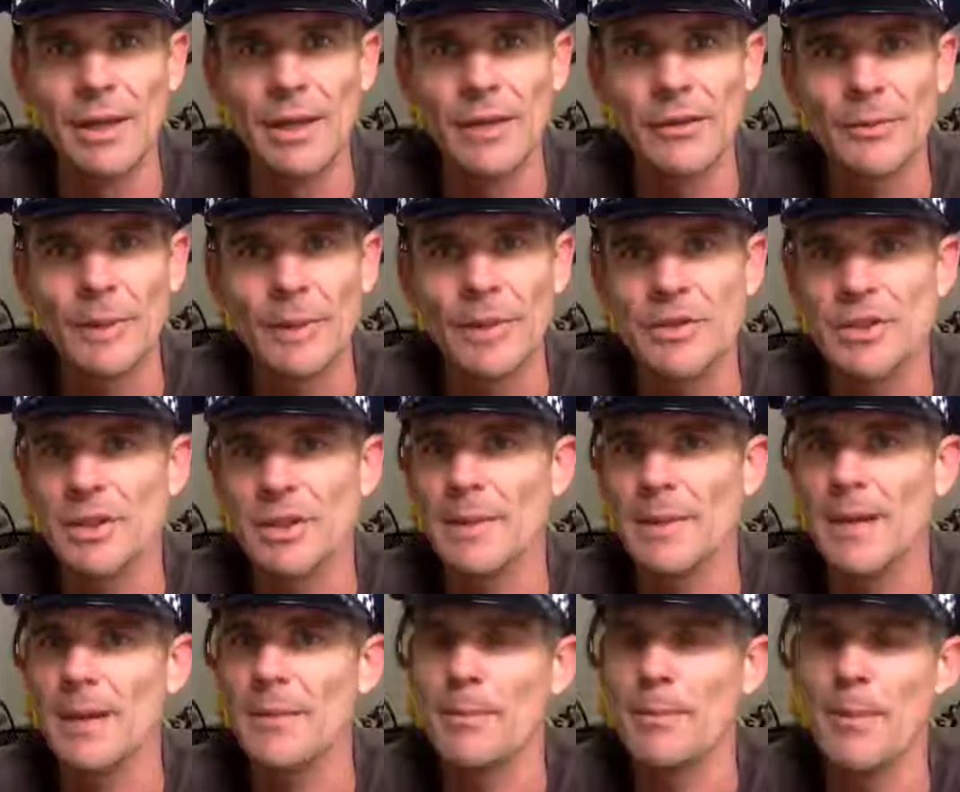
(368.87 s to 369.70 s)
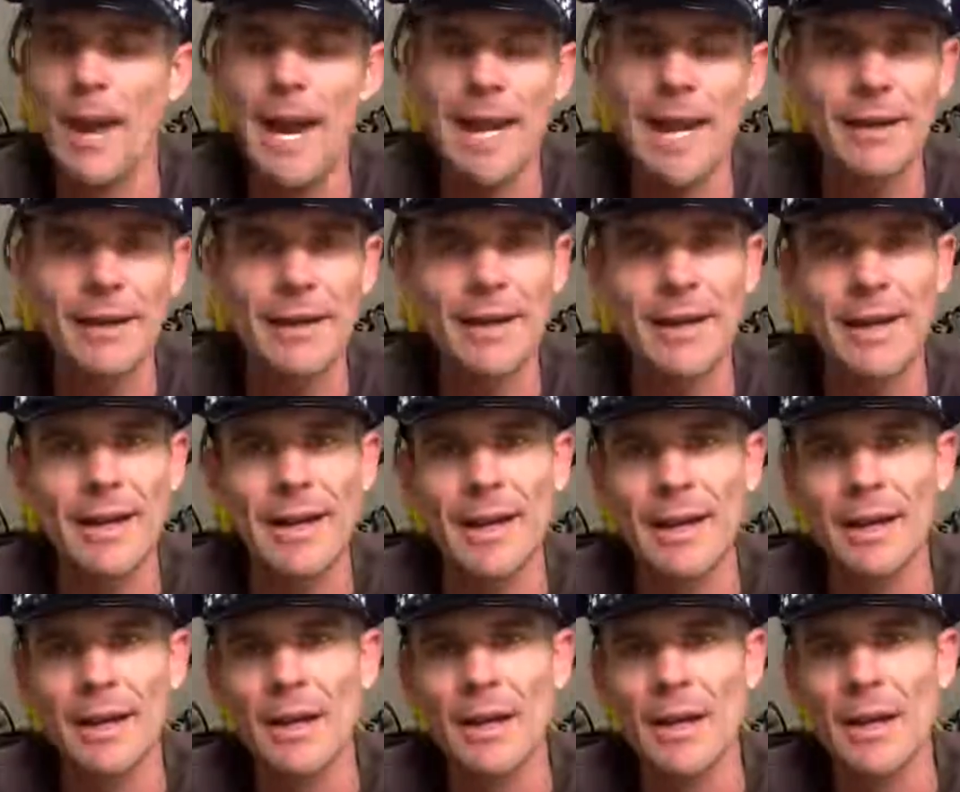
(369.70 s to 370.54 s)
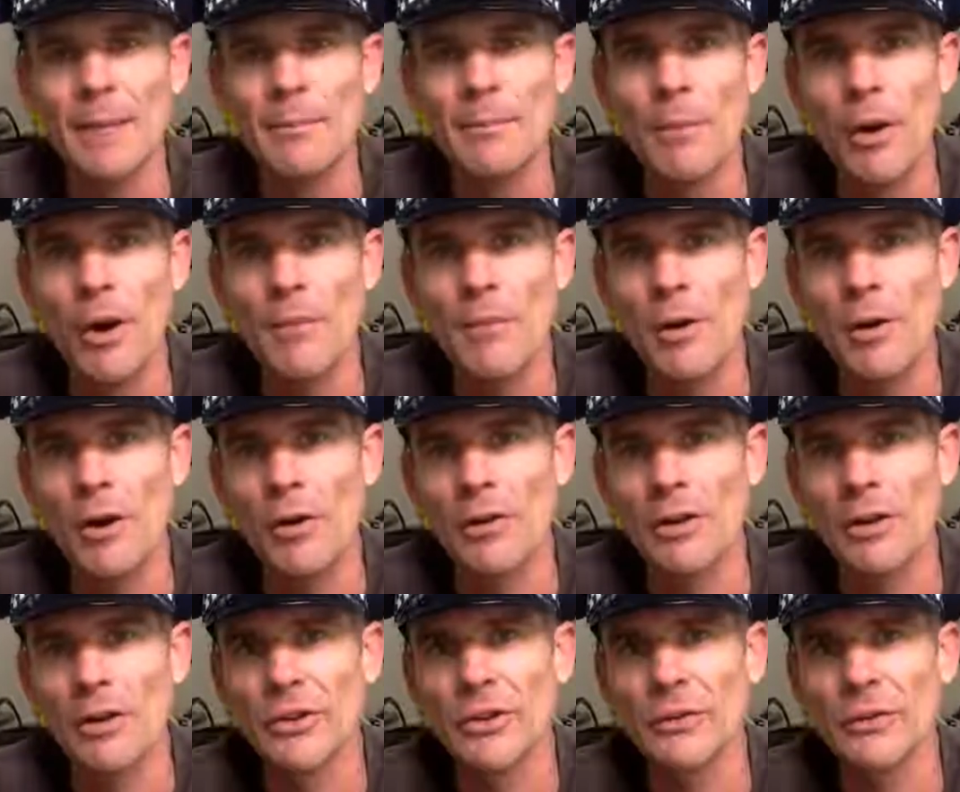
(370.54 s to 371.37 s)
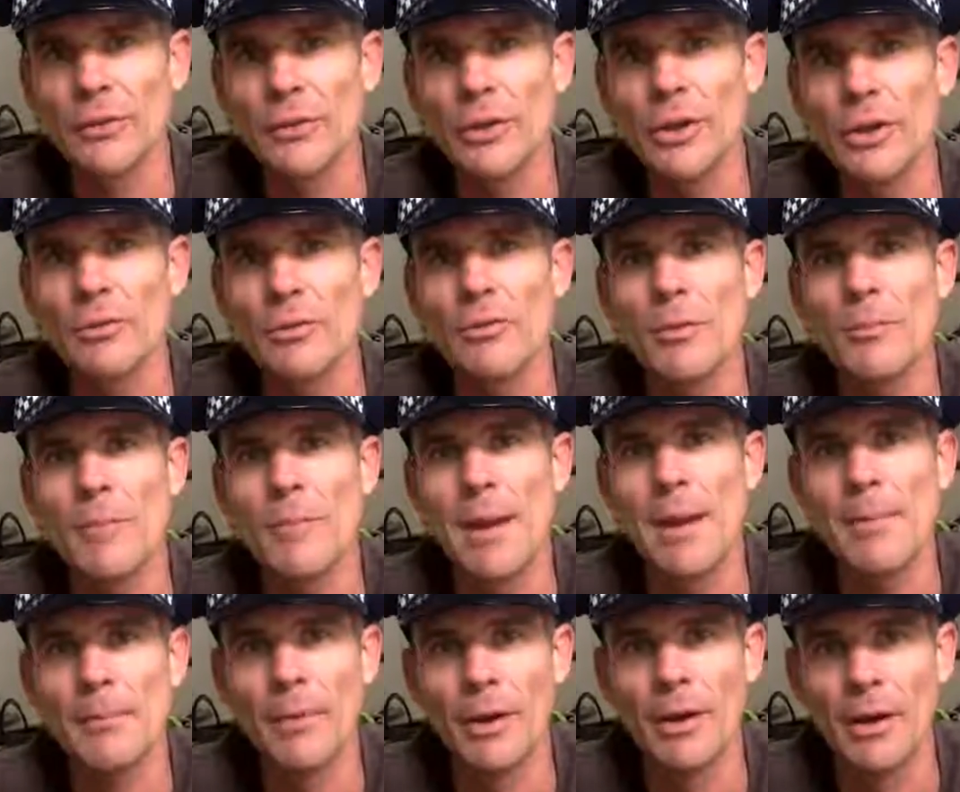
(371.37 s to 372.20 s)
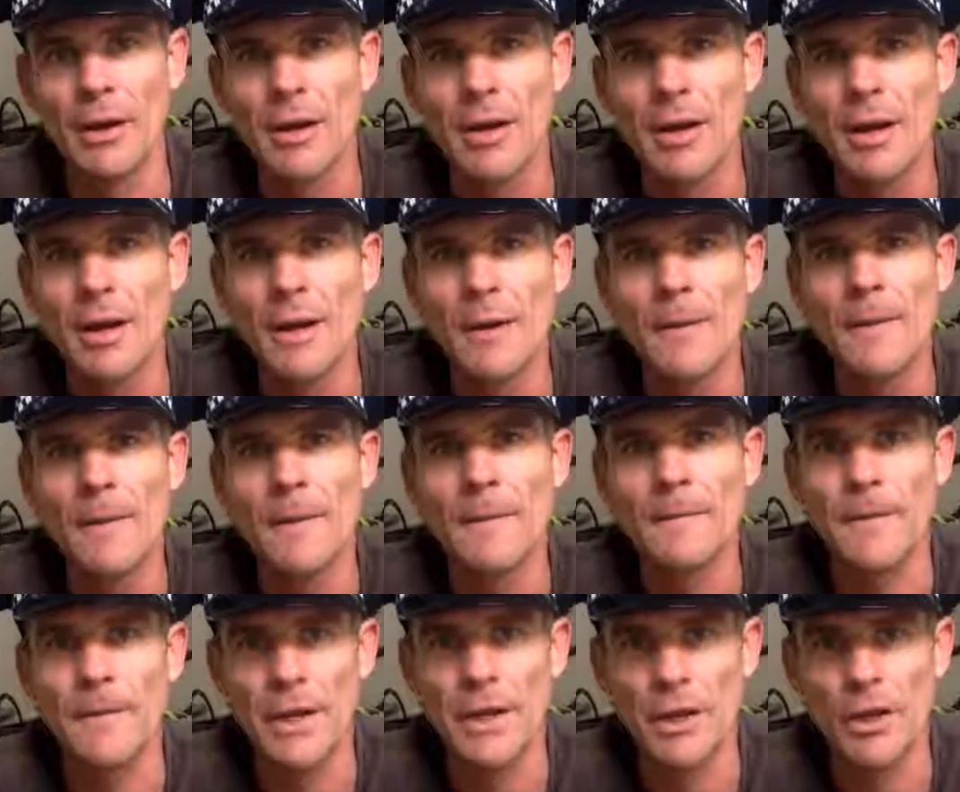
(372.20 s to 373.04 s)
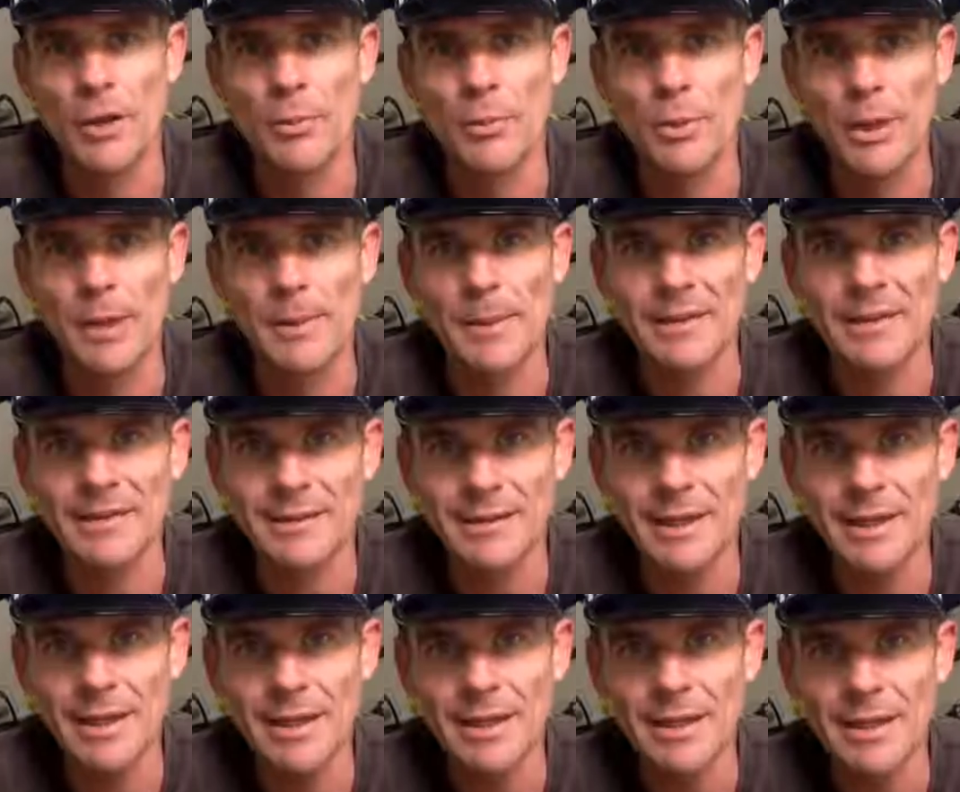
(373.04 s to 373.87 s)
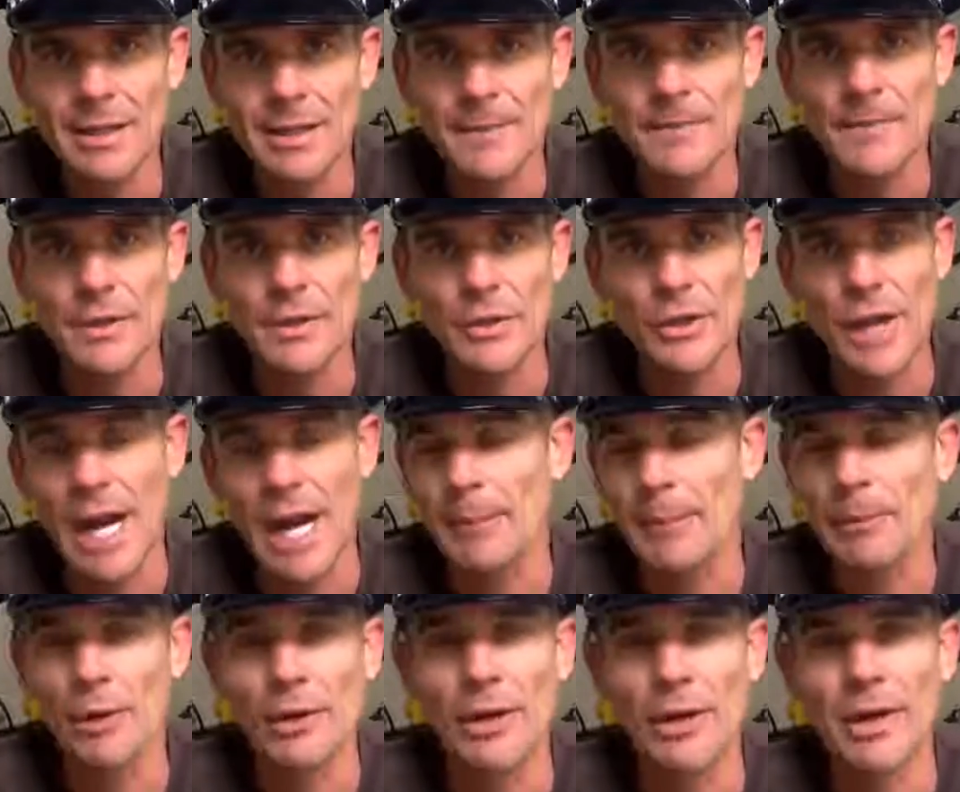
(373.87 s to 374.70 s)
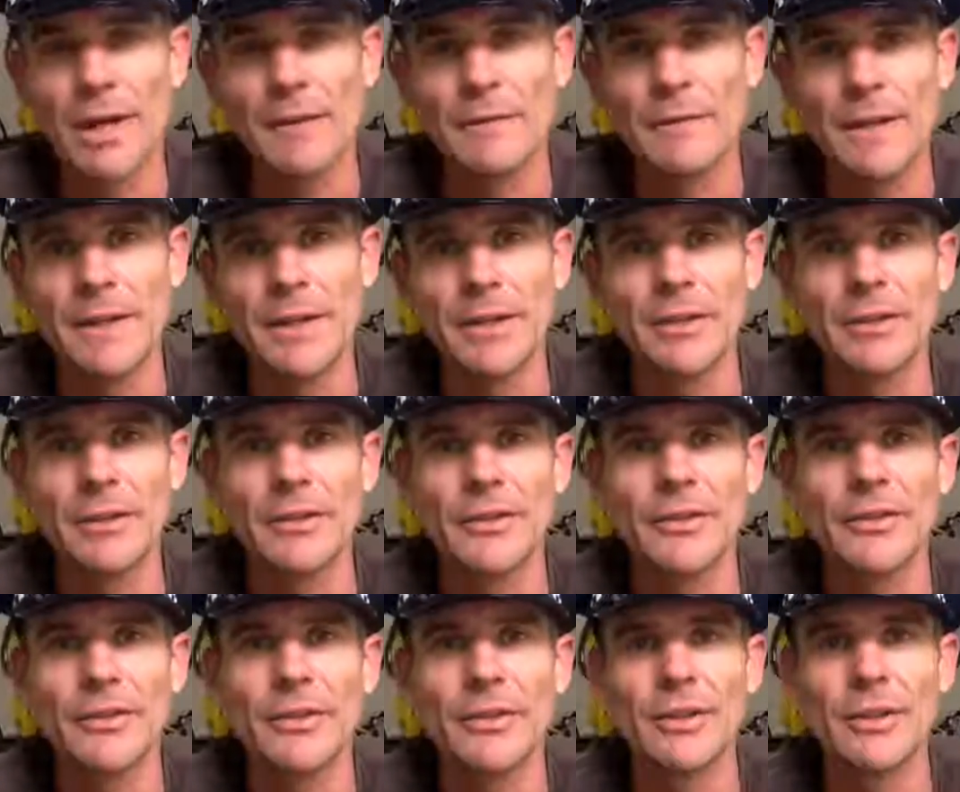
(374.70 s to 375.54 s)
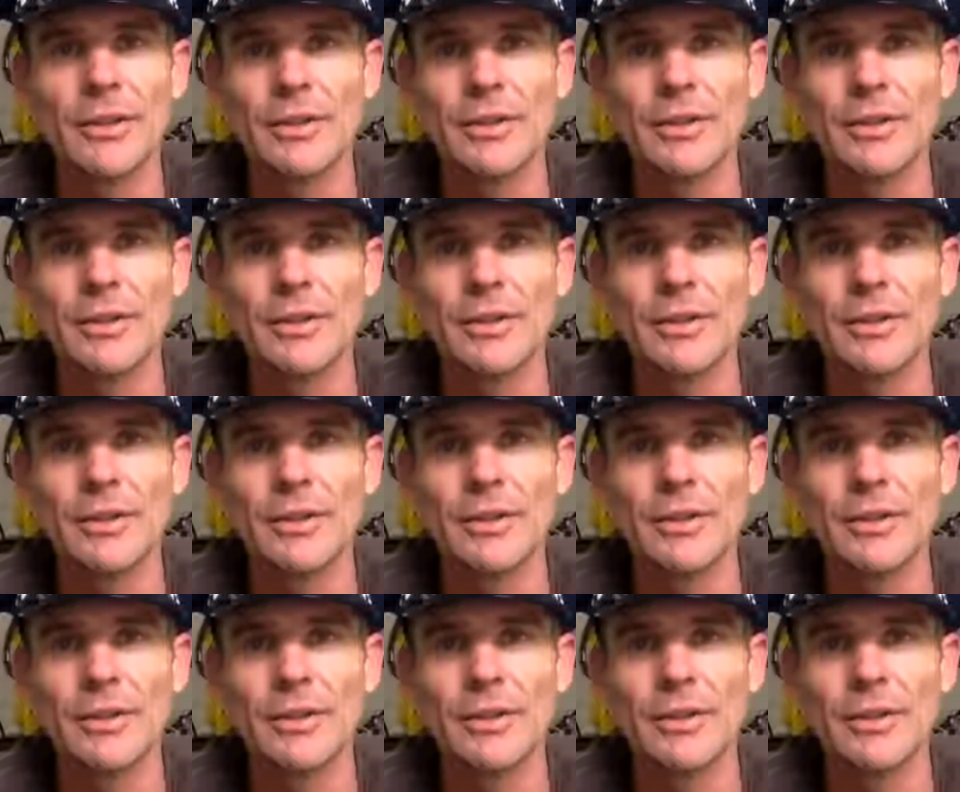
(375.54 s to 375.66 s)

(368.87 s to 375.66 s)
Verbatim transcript: Especially me, banging it out. My moral is if you can remember the video you put up yesterday, you don't upload enough videos.